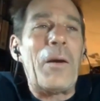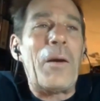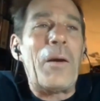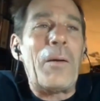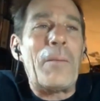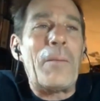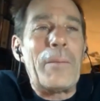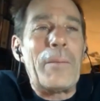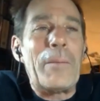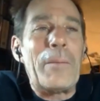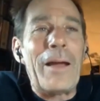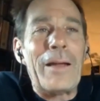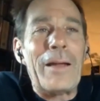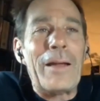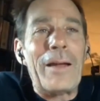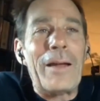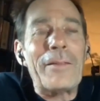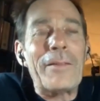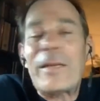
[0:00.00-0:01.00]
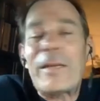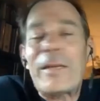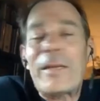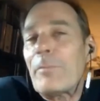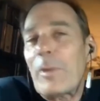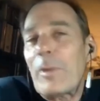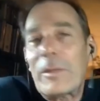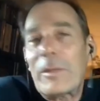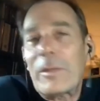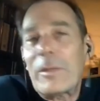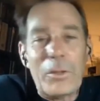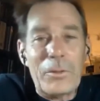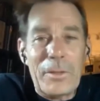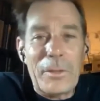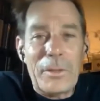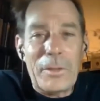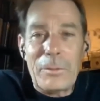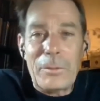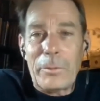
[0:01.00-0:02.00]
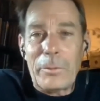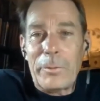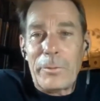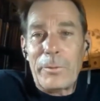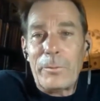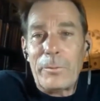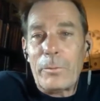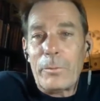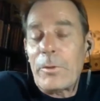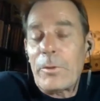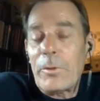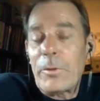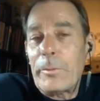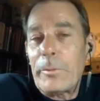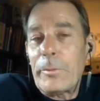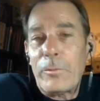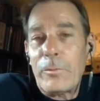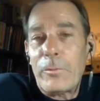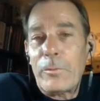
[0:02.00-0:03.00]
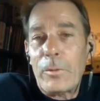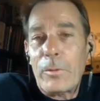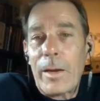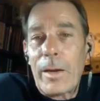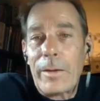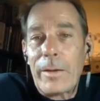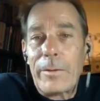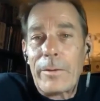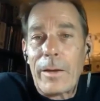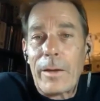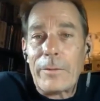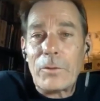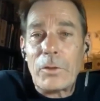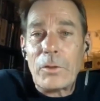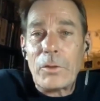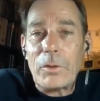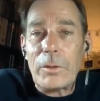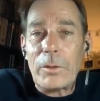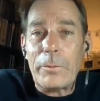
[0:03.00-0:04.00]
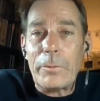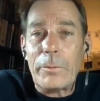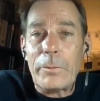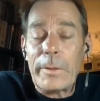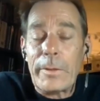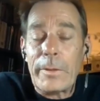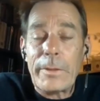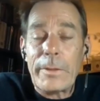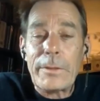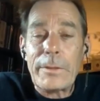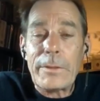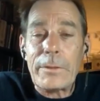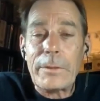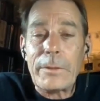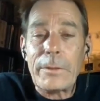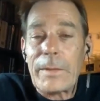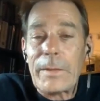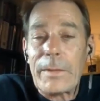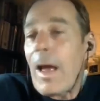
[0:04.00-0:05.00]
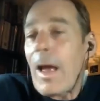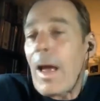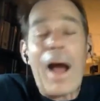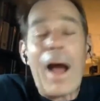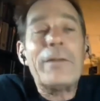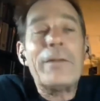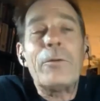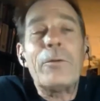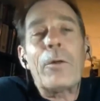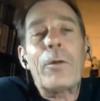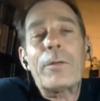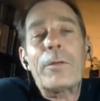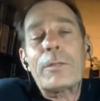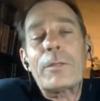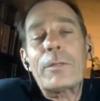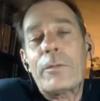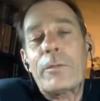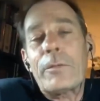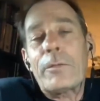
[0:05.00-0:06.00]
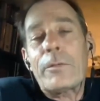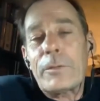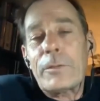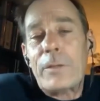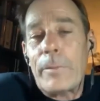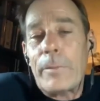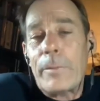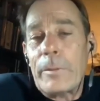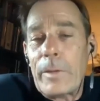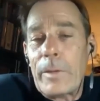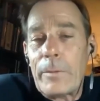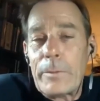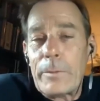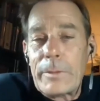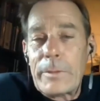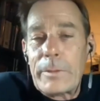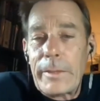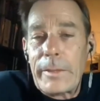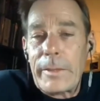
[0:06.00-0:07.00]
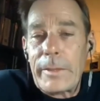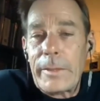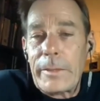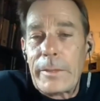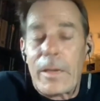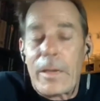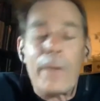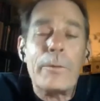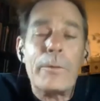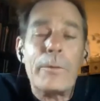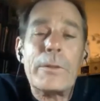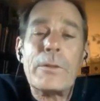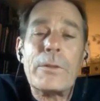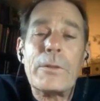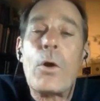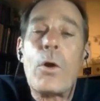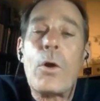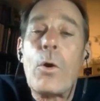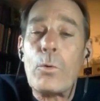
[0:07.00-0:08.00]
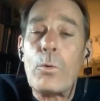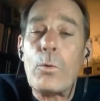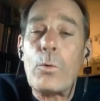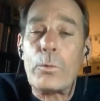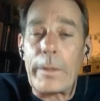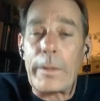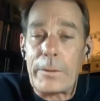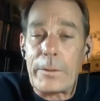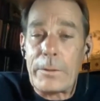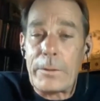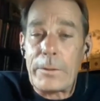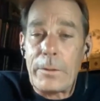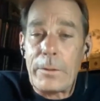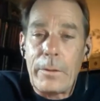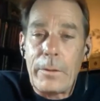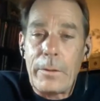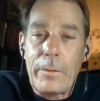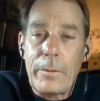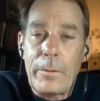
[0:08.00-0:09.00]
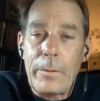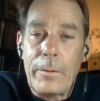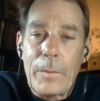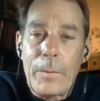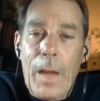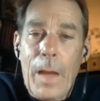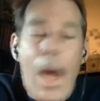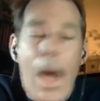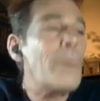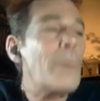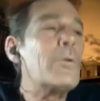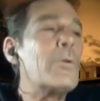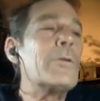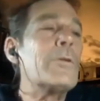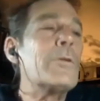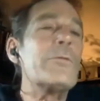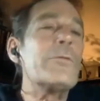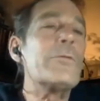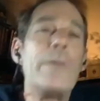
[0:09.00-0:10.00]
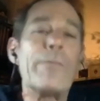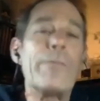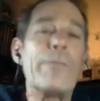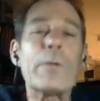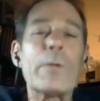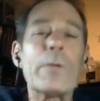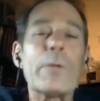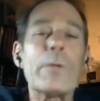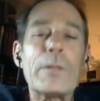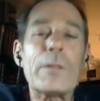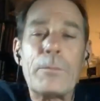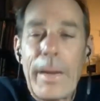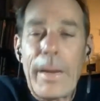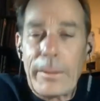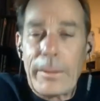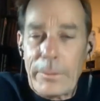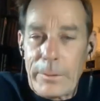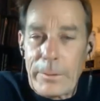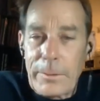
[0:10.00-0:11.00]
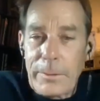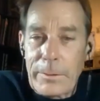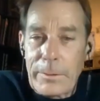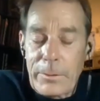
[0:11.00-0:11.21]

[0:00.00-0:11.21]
maybe I, I, think I probably shared this with, with you before. I, I've shared it with the listeners. I knew all this stuff was coming when I was a kid. I was told this. I would have never expected